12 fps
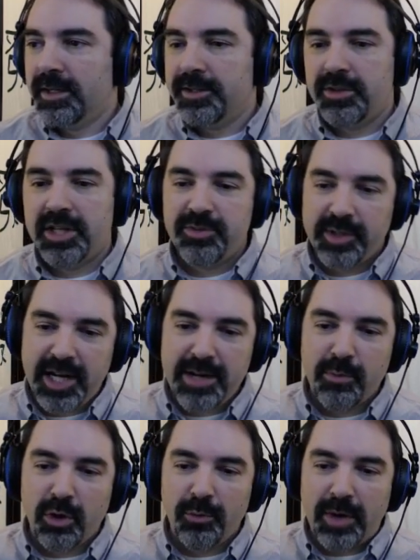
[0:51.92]
So as we gain
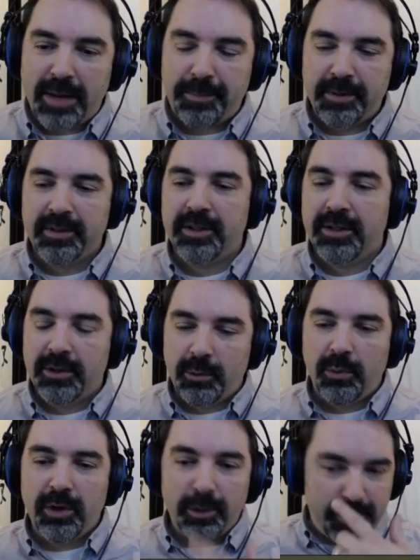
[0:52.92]
more rep, we'll